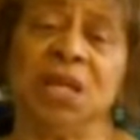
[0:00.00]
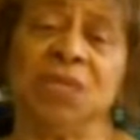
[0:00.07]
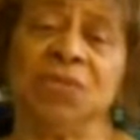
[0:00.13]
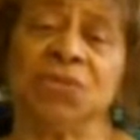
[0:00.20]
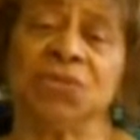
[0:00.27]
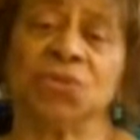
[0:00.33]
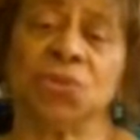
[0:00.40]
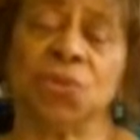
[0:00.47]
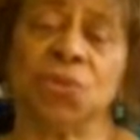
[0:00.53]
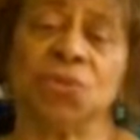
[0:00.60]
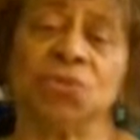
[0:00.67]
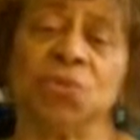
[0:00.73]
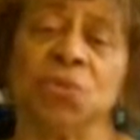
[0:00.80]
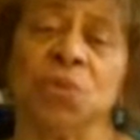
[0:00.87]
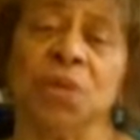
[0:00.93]
And the
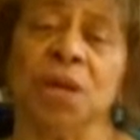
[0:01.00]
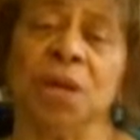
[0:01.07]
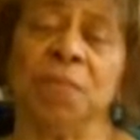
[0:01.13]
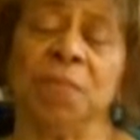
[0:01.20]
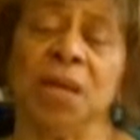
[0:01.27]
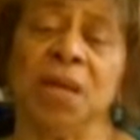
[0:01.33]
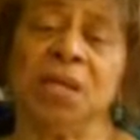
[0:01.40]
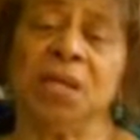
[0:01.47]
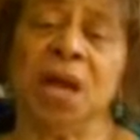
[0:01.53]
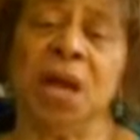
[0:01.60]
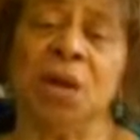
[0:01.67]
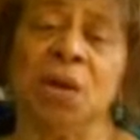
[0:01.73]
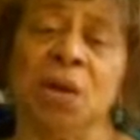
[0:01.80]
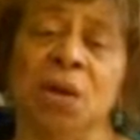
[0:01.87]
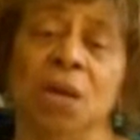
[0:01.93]
scores went up, and
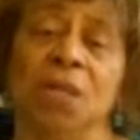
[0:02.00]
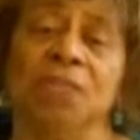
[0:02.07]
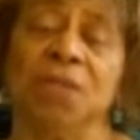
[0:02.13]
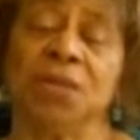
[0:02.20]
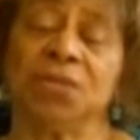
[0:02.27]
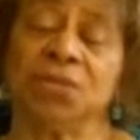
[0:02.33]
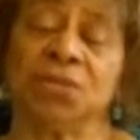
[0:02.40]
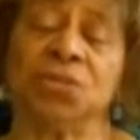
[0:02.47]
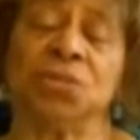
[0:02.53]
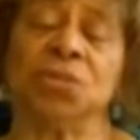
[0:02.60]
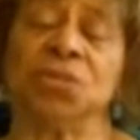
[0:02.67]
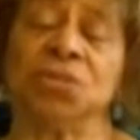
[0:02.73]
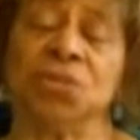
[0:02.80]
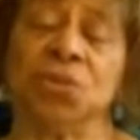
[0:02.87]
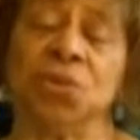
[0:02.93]
now that
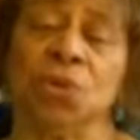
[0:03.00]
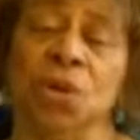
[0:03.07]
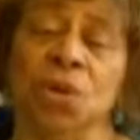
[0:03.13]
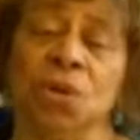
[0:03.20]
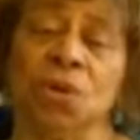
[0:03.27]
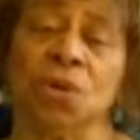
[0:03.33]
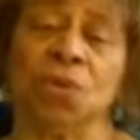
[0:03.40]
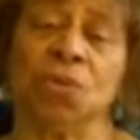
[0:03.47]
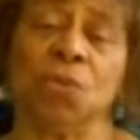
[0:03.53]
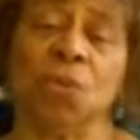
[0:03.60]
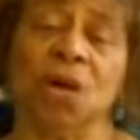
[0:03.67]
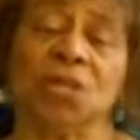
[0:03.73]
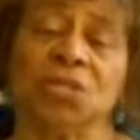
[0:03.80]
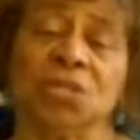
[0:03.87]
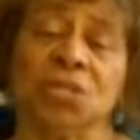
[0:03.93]
school is no longer on the
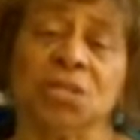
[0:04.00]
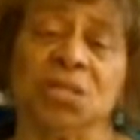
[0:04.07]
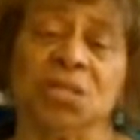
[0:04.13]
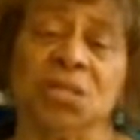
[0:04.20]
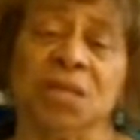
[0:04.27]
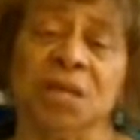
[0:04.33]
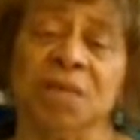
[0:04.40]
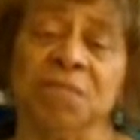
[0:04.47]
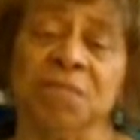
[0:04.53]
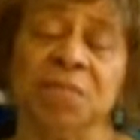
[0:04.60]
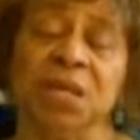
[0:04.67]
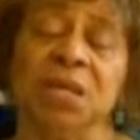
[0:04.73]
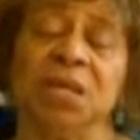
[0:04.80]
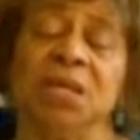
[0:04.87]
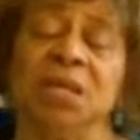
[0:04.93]
watch list. They have
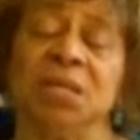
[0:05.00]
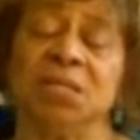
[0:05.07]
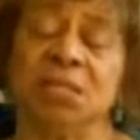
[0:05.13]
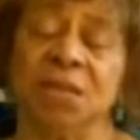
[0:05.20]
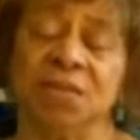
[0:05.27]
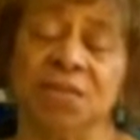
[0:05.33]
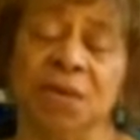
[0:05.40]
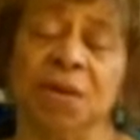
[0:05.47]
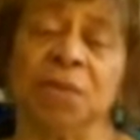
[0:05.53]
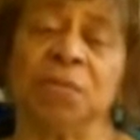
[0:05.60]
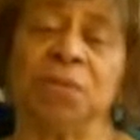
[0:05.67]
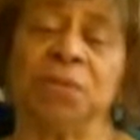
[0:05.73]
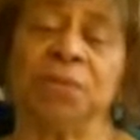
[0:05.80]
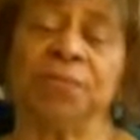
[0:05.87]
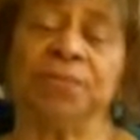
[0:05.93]
made Safe
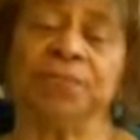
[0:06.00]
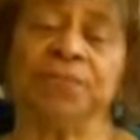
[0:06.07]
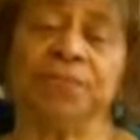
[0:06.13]
Harbor.